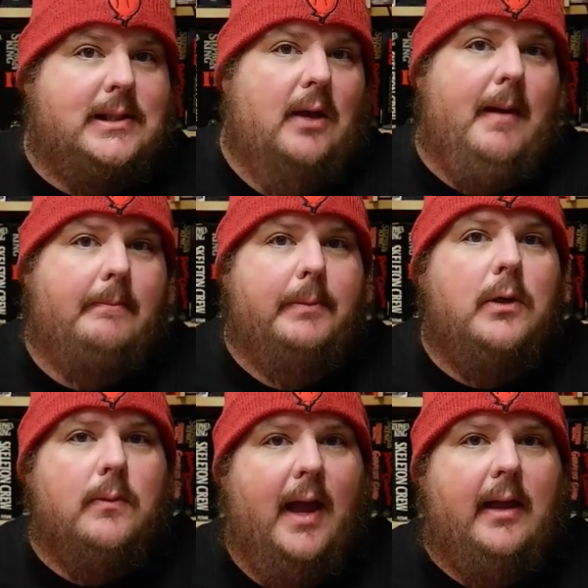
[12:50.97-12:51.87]
it's on my
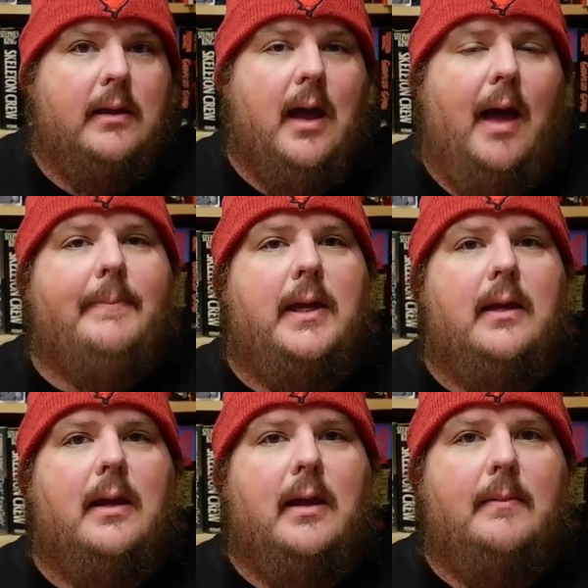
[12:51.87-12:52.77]
Blu-ray
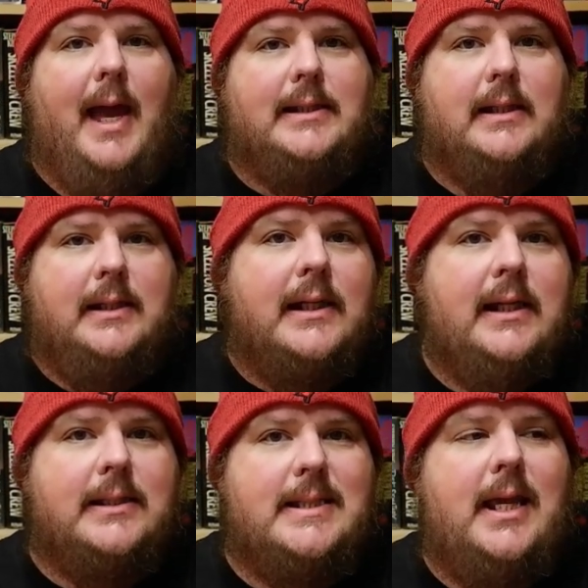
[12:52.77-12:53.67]
copy um, as a
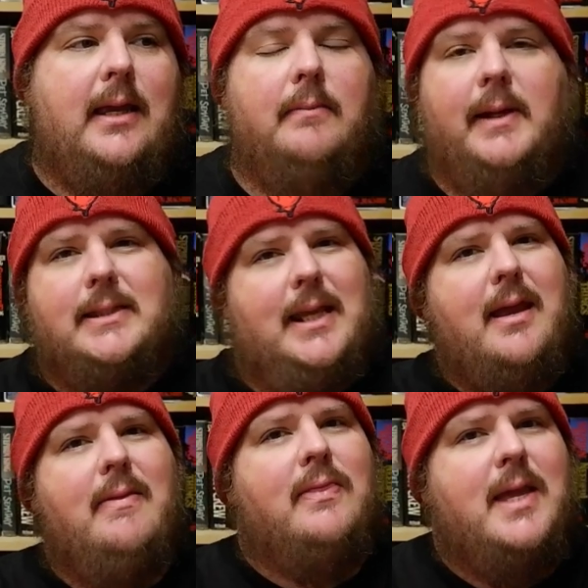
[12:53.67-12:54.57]
deleted scene, but it's
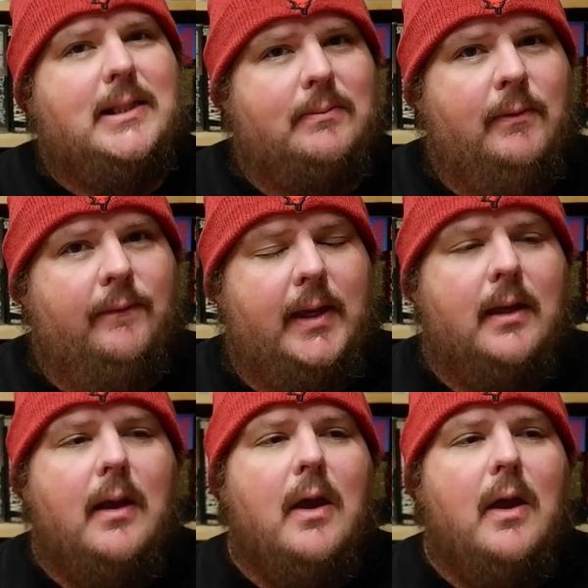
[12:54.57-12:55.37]
in this movie.